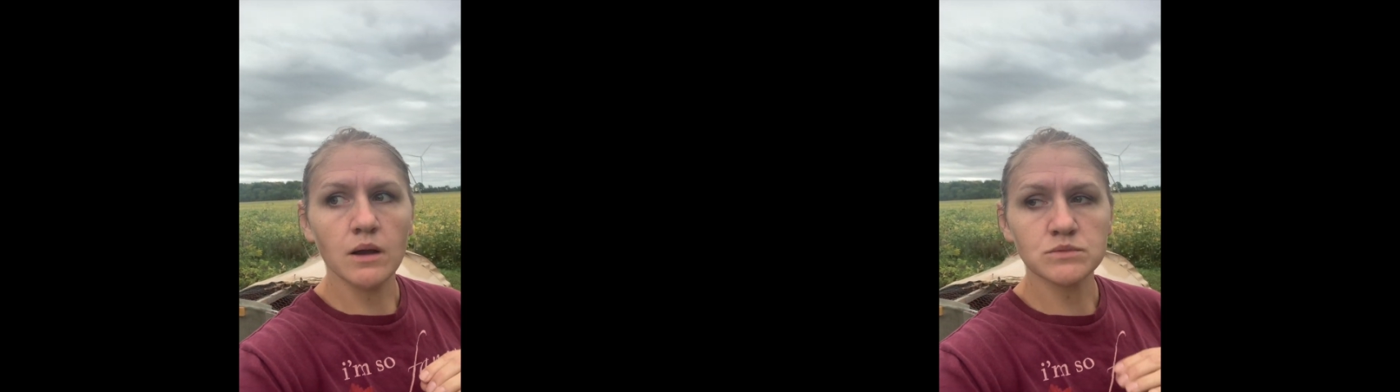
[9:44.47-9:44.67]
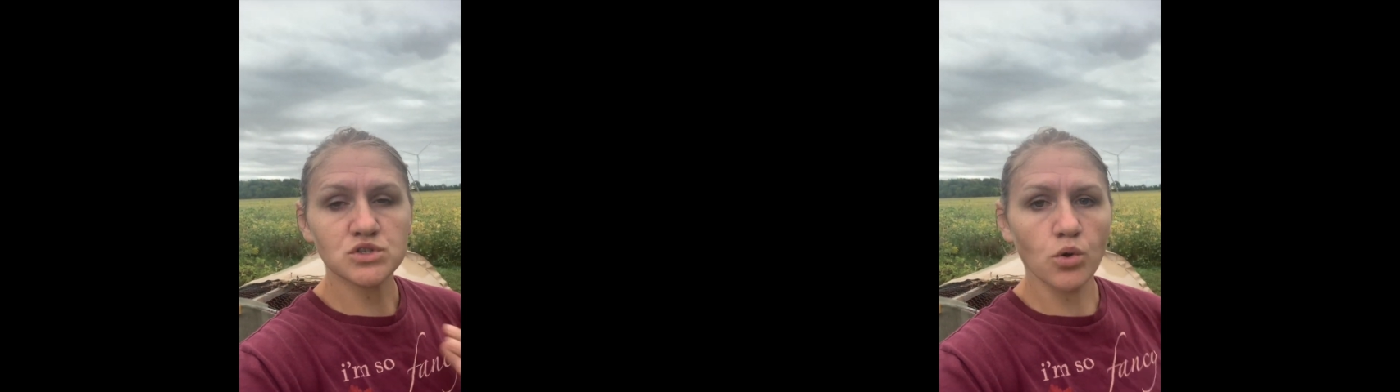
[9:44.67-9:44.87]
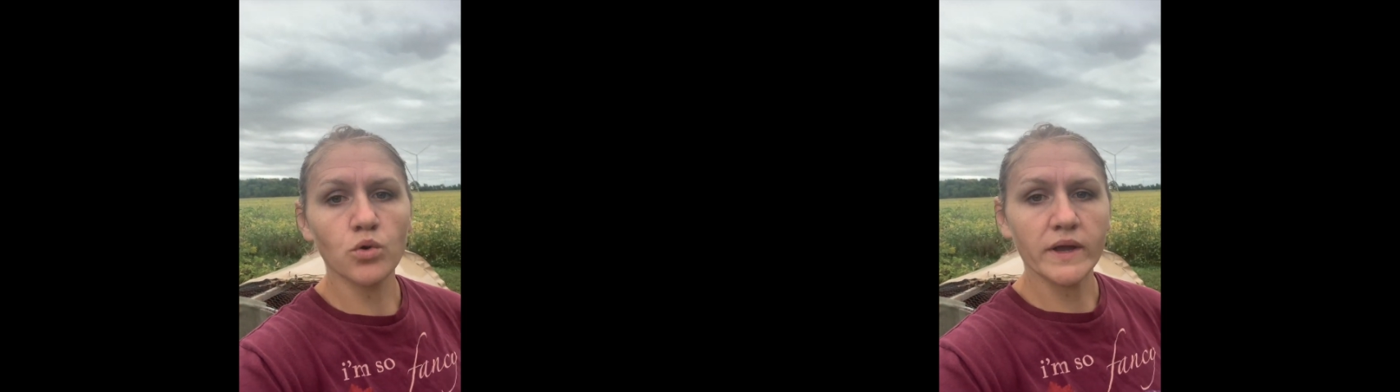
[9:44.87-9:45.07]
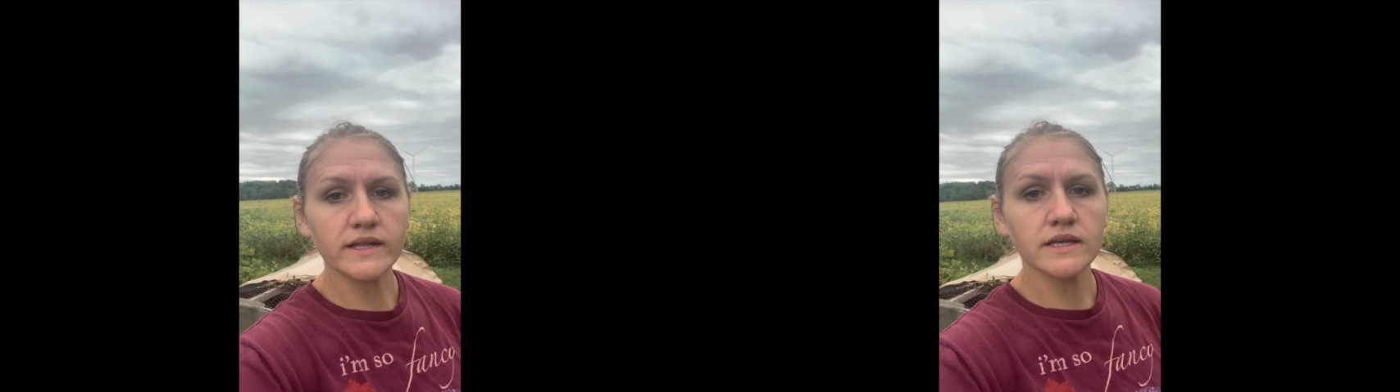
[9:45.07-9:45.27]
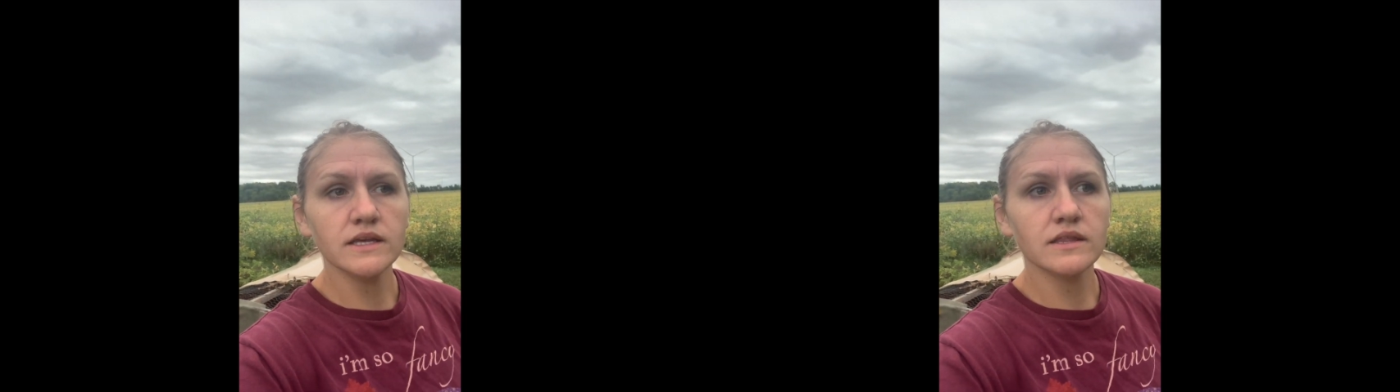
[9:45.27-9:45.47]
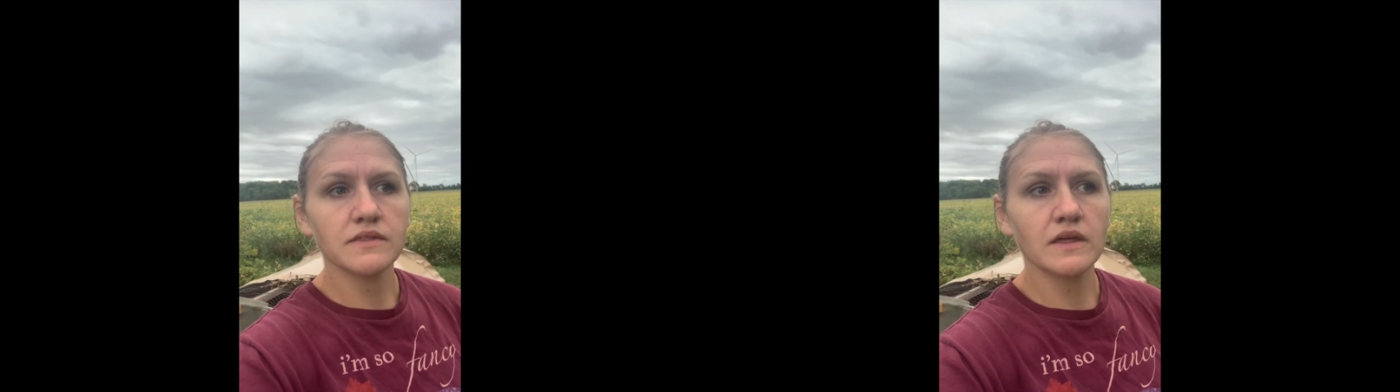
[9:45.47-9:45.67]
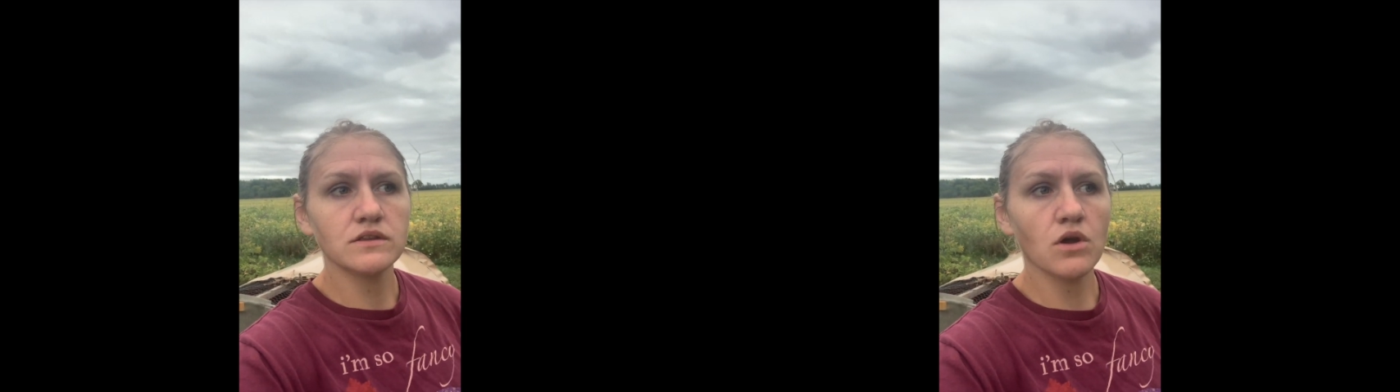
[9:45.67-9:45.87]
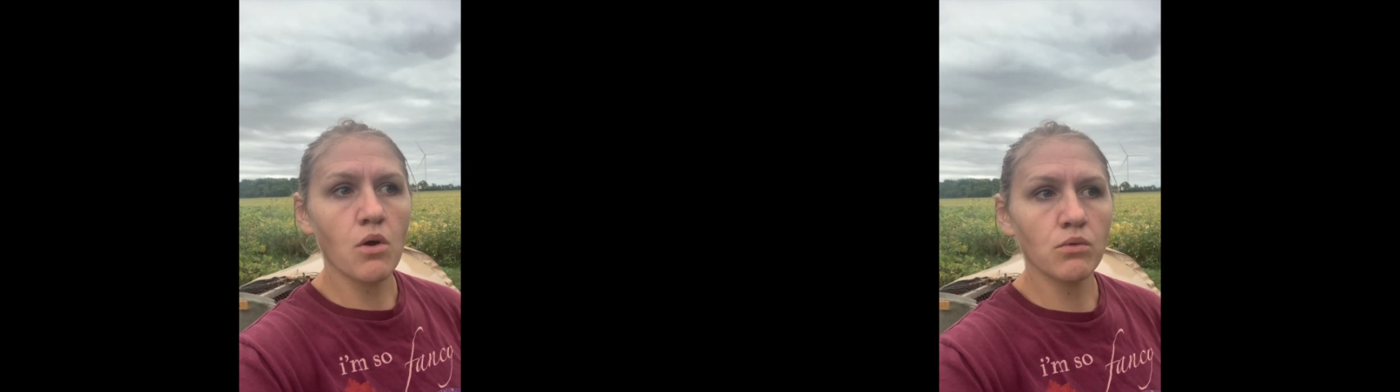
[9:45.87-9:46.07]
so quickly that they
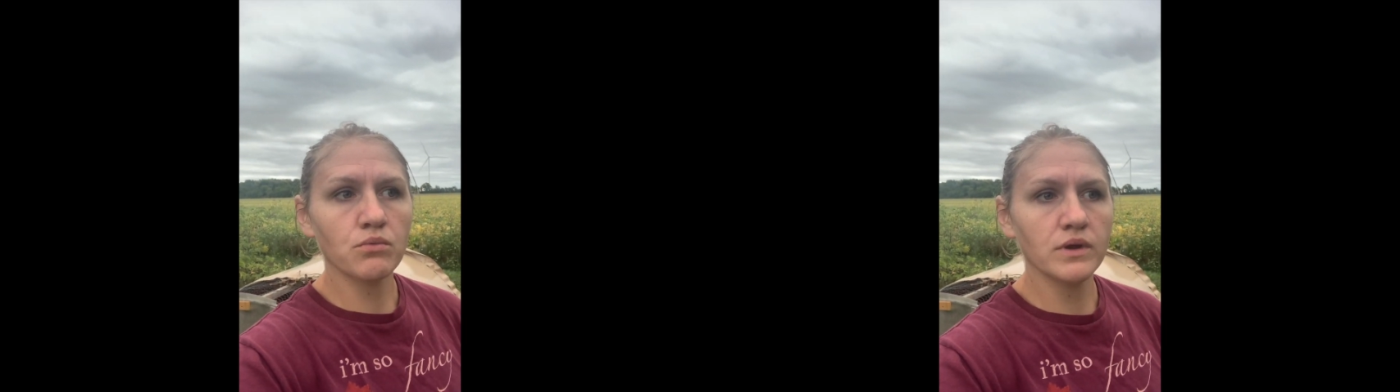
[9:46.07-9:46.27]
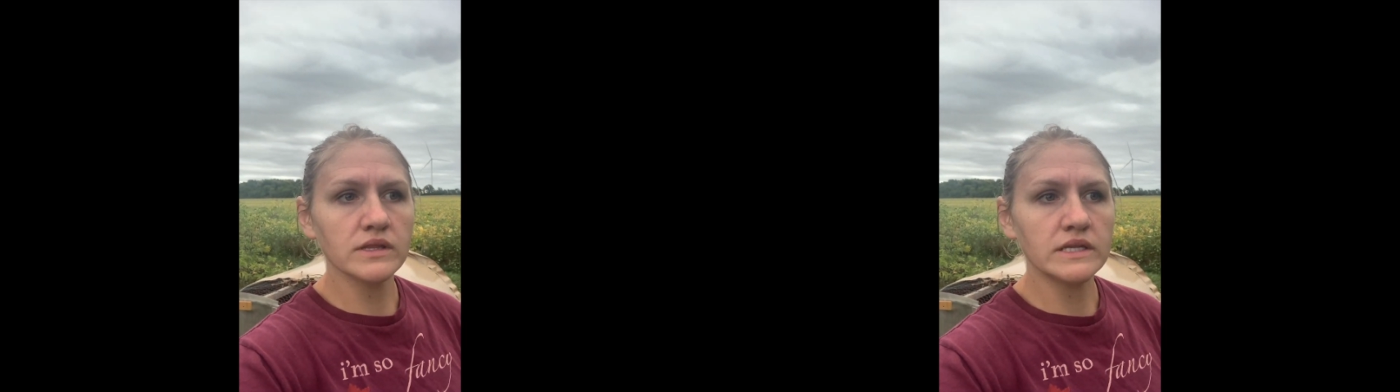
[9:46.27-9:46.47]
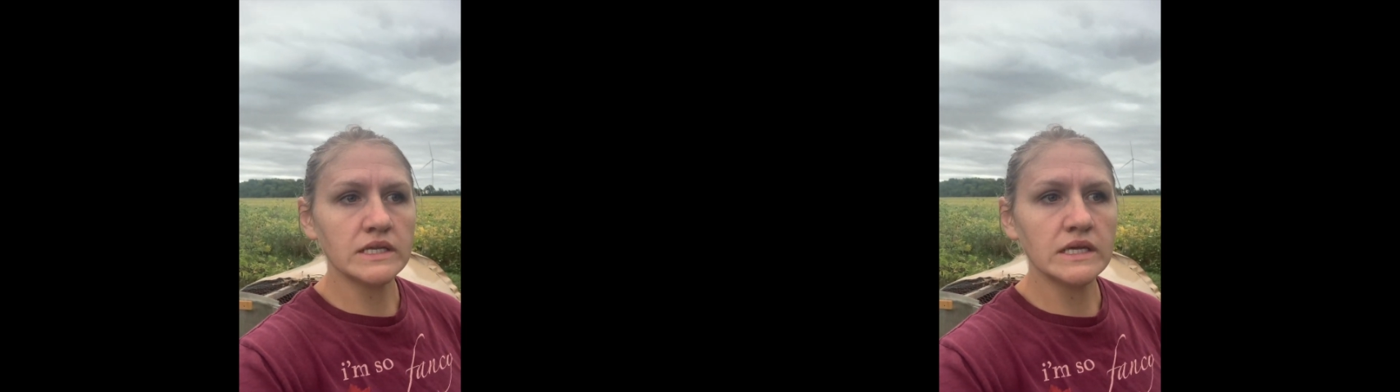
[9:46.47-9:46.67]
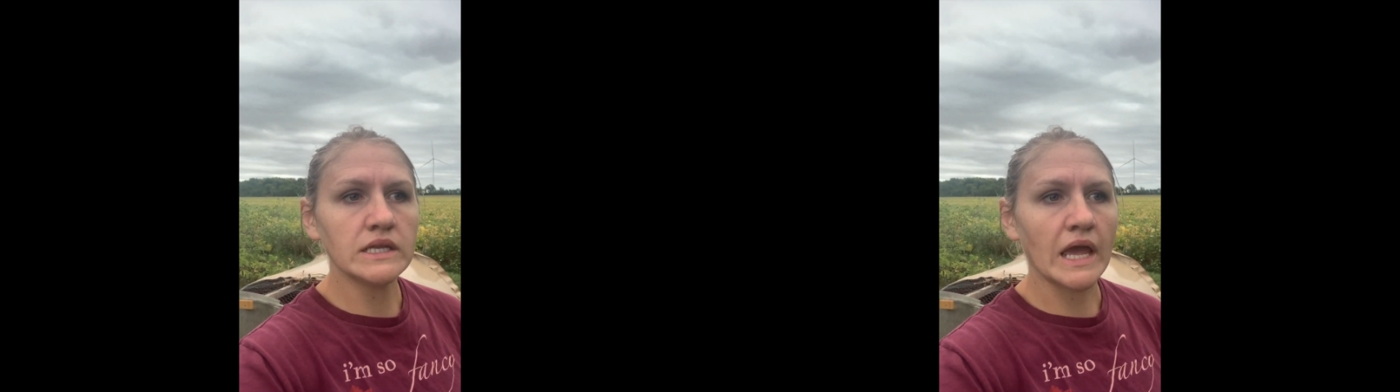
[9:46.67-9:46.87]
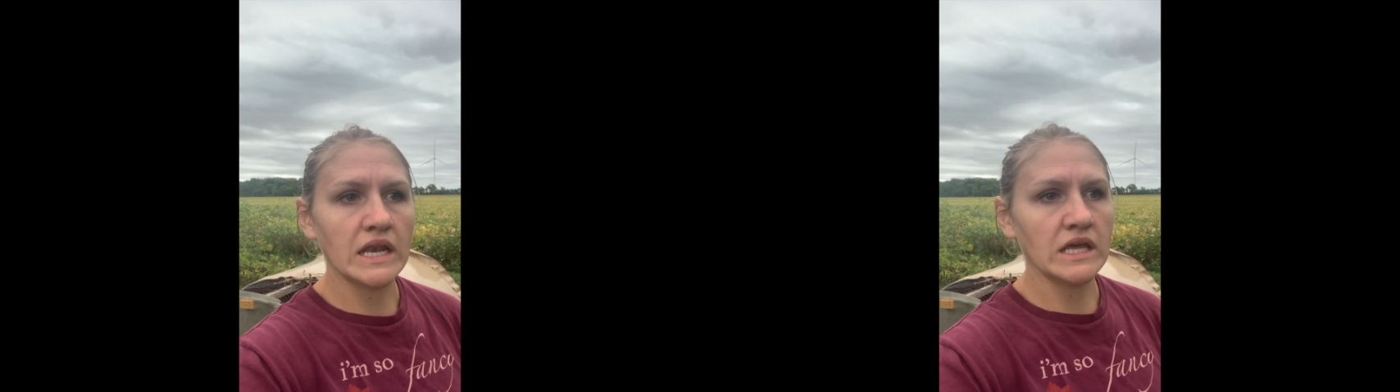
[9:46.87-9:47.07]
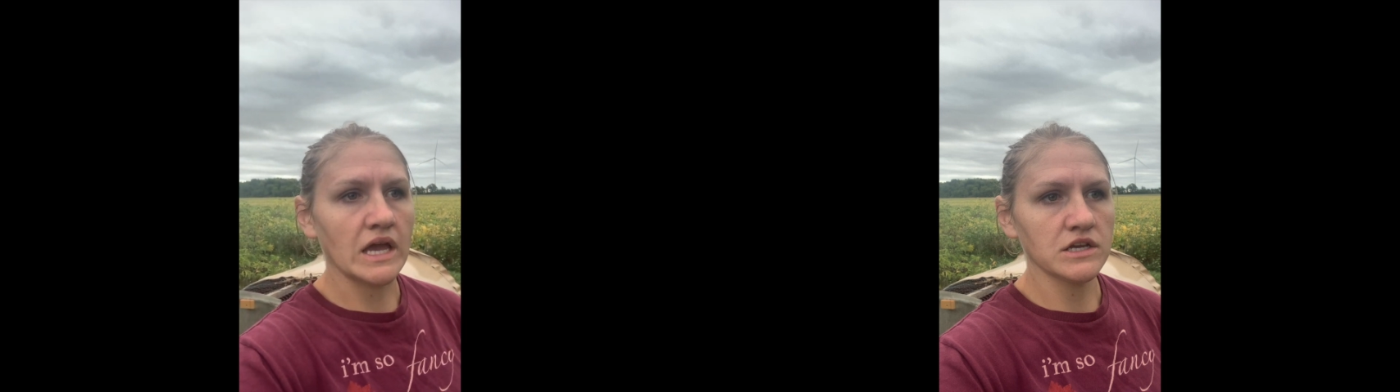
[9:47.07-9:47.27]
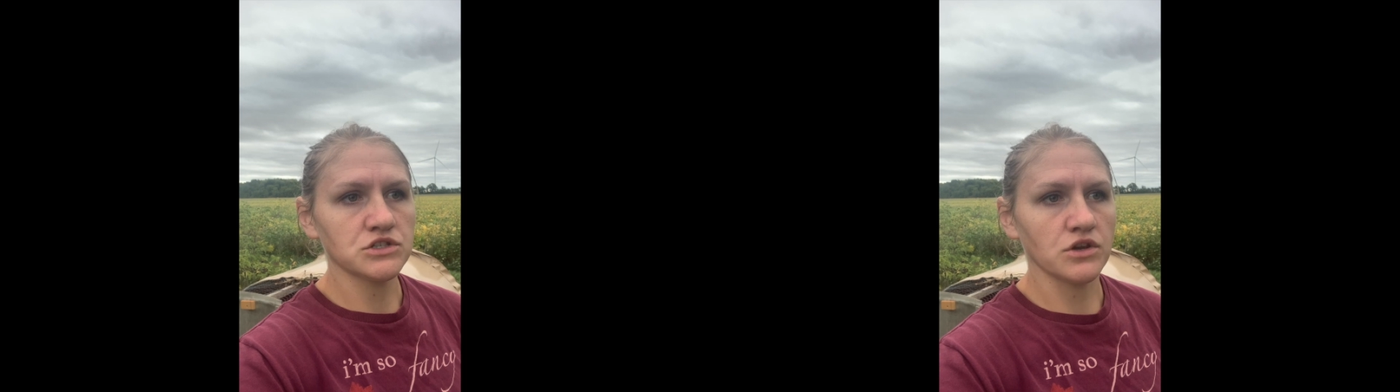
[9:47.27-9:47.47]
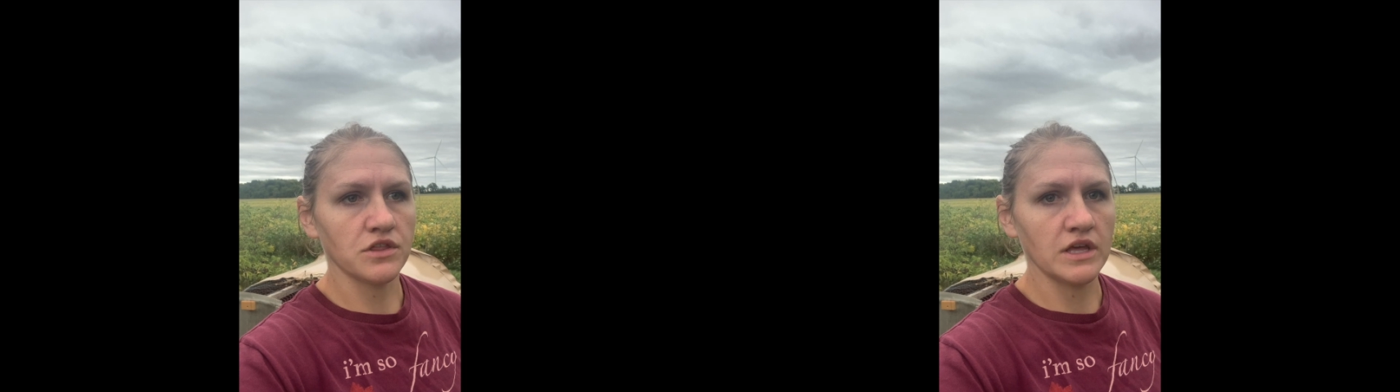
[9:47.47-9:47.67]
don't really need any
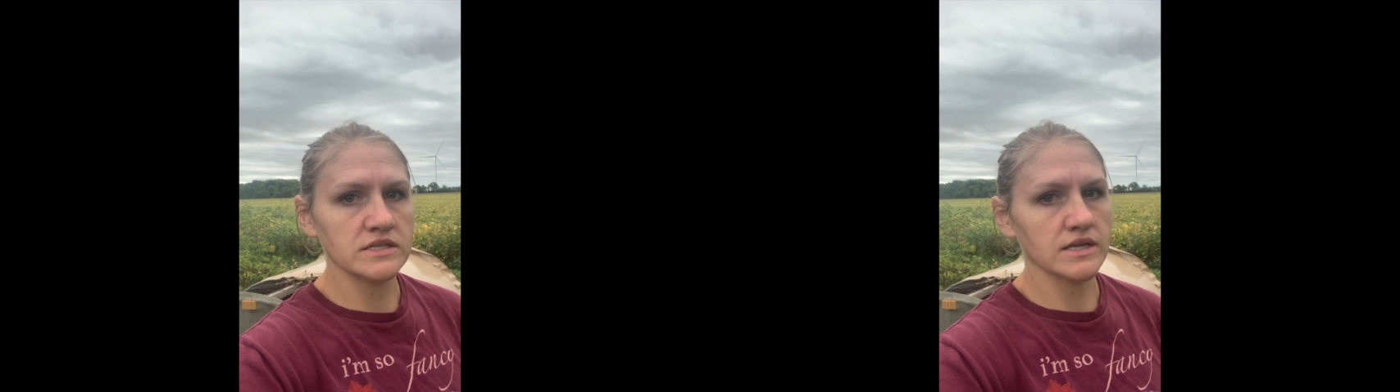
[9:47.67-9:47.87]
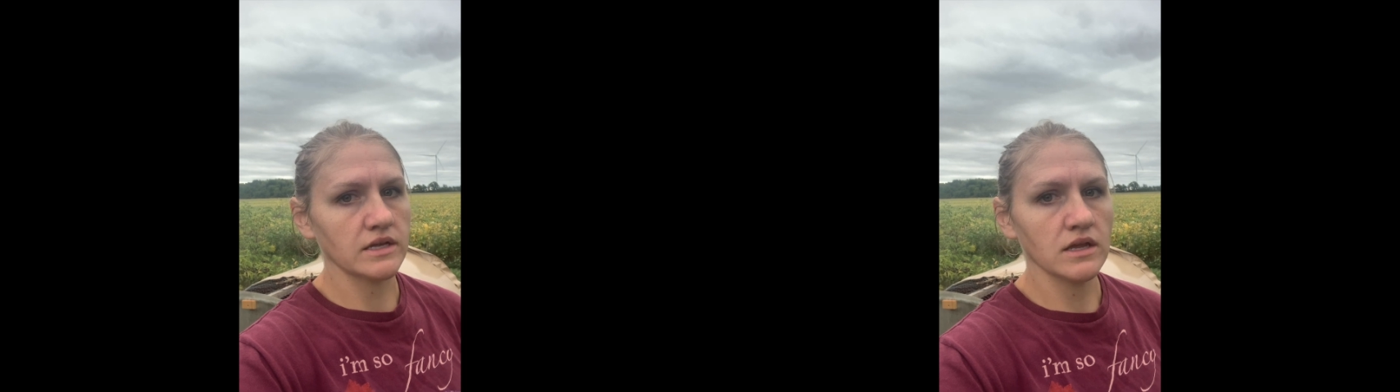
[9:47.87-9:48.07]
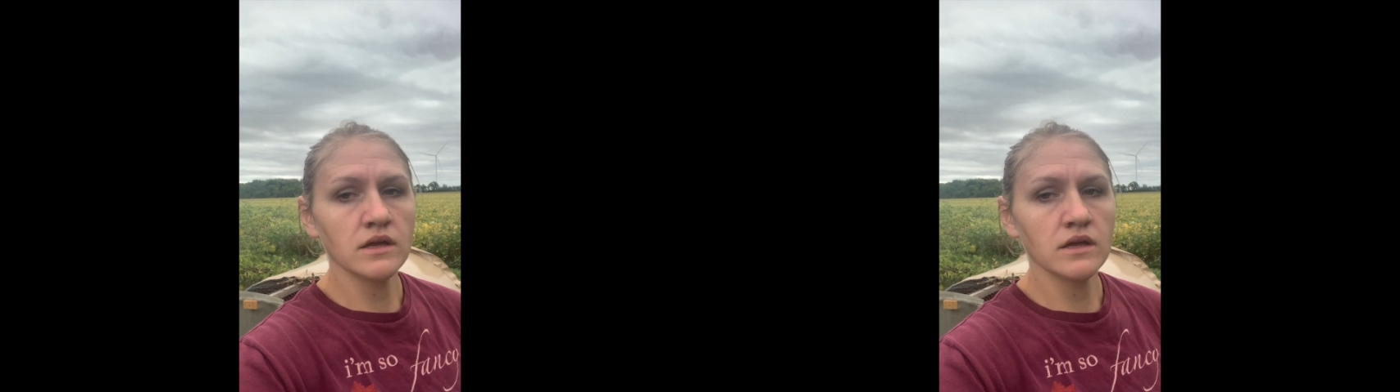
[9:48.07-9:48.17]
extra things like